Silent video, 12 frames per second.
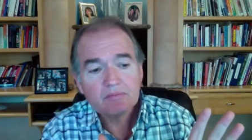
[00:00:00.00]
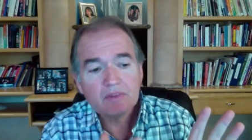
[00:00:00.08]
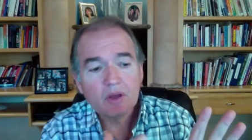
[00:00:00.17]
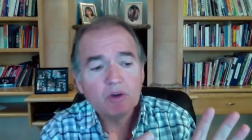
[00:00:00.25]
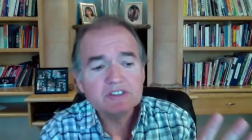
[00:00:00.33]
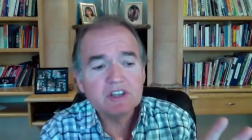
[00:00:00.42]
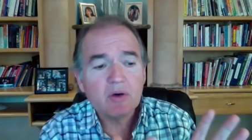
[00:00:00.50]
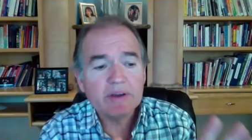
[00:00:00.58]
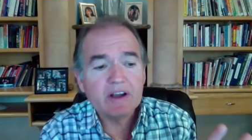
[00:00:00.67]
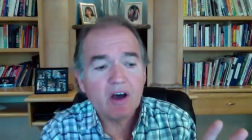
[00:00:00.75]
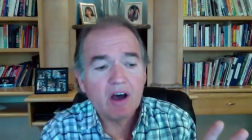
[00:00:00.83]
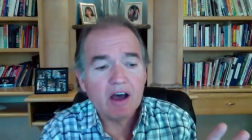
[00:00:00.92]
what's
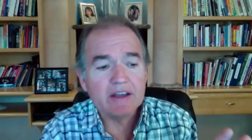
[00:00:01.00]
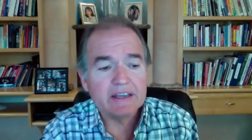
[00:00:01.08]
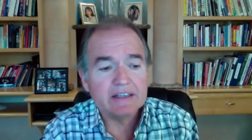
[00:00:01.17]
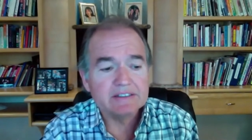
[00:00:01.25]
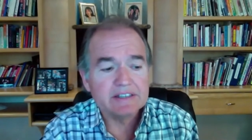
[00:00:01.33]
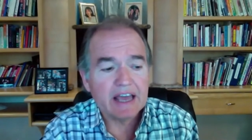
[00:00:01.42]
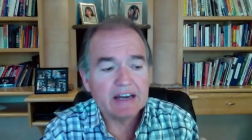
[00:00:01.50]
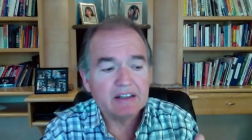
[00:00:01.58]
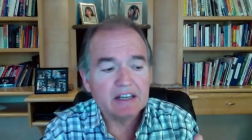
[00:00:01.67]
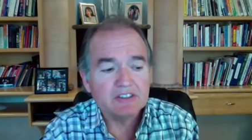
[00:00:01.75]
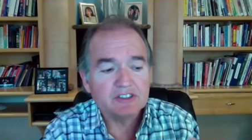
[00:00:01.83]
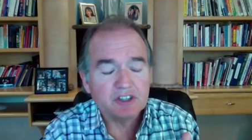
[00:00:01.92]
going on is at
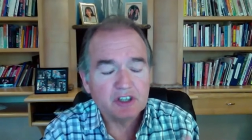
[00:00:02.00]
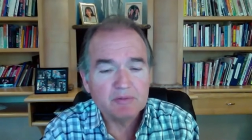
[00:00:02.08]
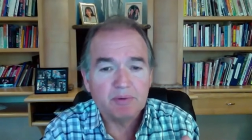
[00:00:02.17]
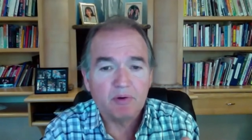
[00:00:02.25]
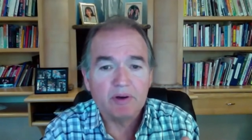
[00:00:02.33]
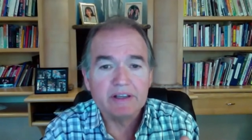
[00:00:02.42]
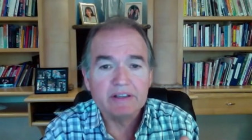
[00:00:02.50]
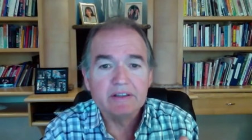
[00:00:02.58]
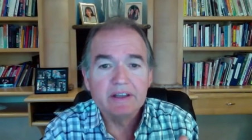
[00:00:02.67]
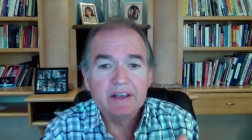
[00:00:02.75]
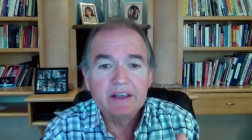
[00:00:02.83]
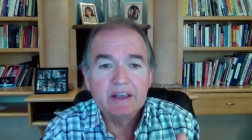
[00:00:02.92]
a certain point,
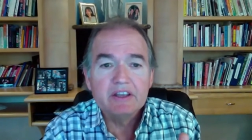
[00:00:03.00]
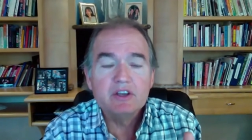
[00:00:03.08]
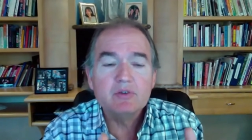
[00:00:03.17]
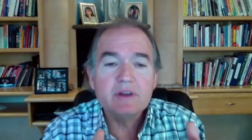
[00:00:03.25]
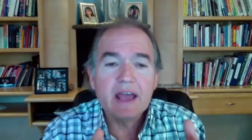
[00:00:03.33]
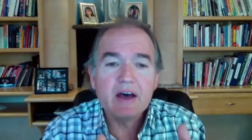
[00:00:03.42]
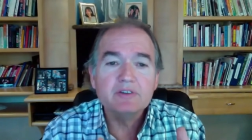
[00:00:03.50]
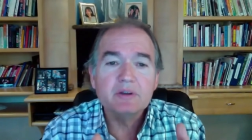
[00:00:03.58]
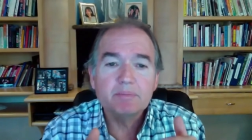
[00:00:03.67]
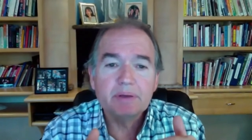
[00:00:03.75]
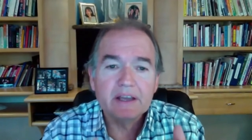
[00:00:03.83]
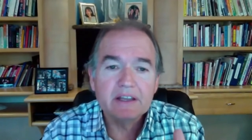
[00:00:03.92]
you now
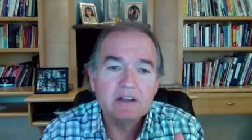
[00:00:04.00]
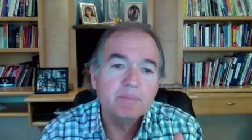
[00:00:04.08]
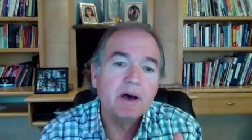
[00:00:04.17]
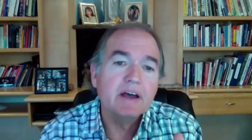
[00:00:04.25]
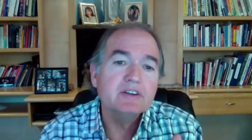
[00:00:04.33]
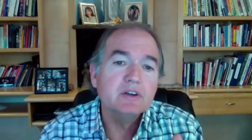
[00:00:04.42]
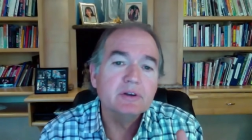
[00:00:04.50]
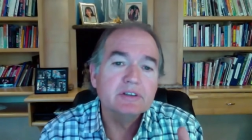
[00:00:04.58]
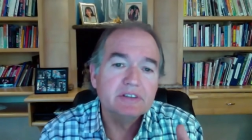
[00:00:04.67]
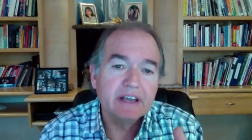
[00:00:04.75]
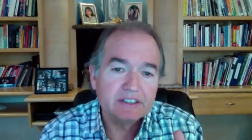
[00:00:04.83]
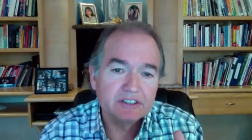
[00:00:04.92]
depend upon your
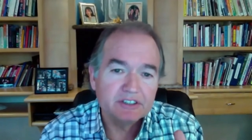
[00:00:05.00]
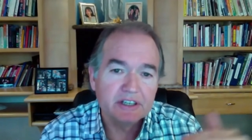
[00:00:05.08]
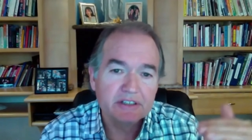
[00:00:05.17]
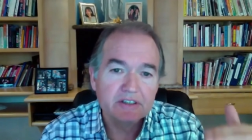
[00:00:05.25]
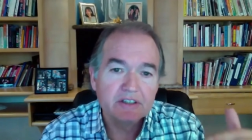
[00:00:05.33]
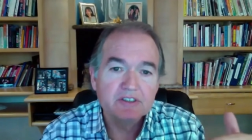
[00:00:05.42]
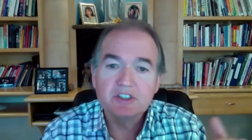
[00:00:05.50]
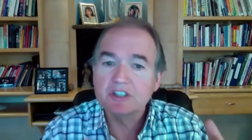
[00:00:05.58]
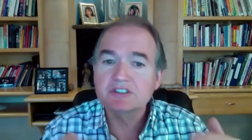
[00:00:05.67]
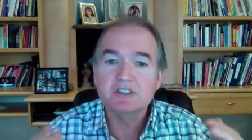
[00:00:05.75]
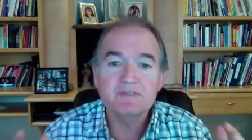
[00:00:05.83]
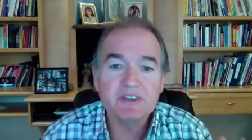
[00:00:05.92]
addiction
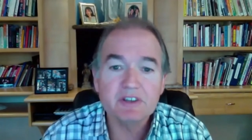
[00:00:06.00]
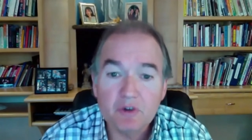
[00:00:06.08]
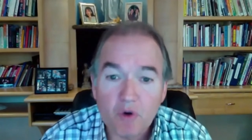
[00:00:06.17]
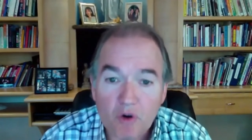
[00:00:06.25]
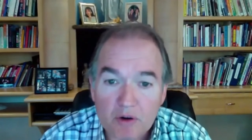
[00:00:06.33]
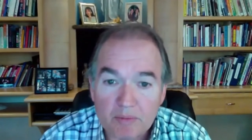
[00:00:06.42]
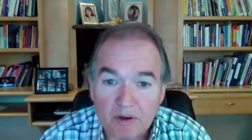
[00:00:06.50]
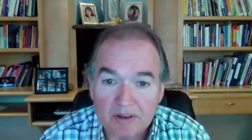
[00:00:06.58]
just to feel normal.